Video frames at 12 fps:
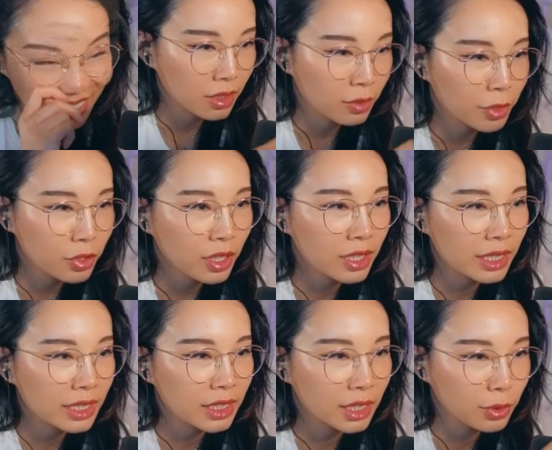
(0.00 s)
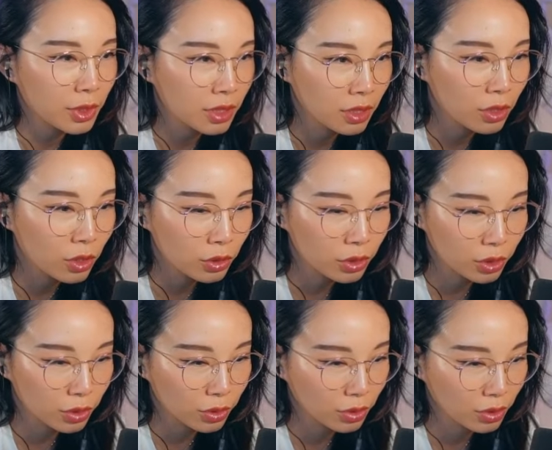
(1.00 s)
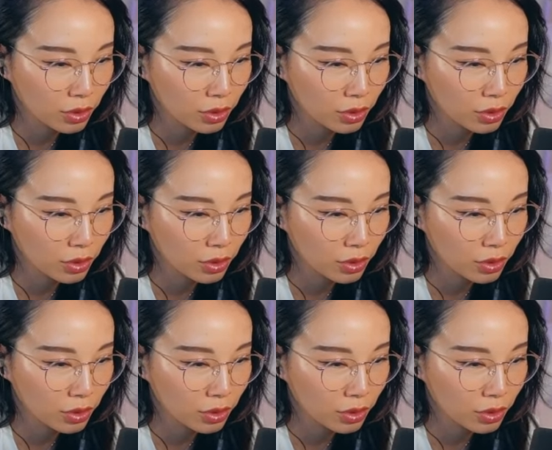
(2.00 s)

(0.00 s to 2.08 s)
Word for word: Alright, let me try the easier one. Gold Tooth.